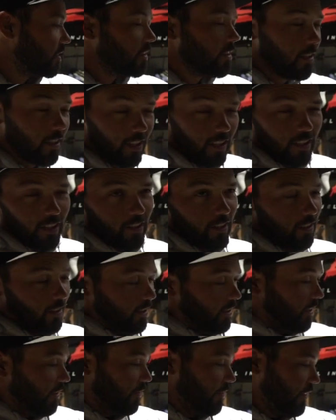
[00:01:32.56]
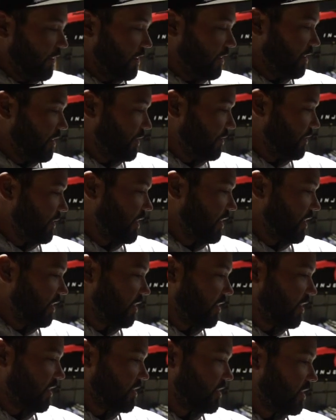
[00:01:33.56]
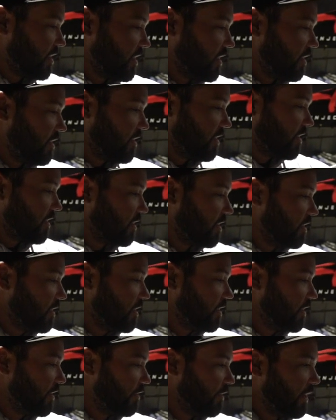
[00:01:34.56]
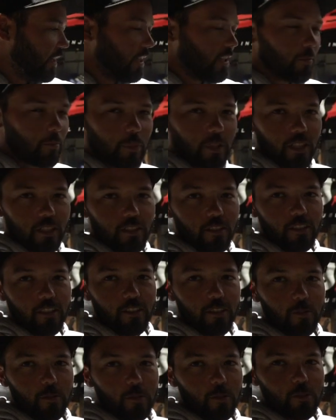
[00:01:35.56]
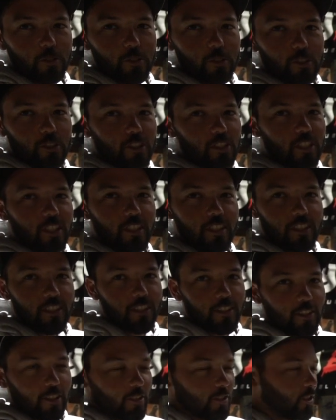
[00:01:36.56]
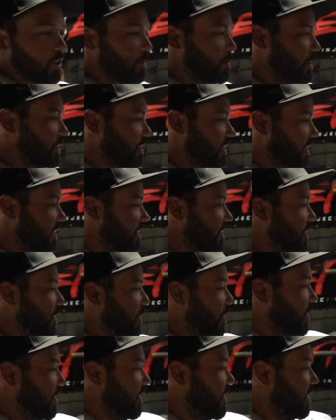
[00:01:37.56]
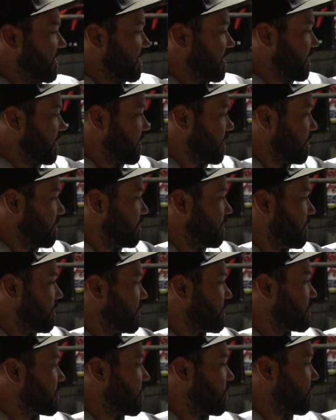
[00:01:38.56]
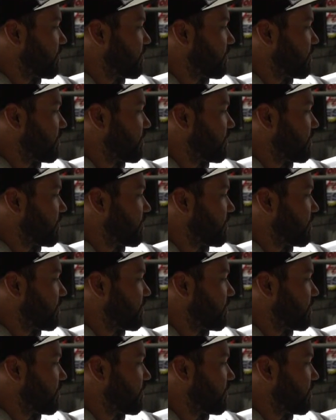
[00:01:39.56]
it fell off and then it got stuck in the fan, but we'll just not talk about that. So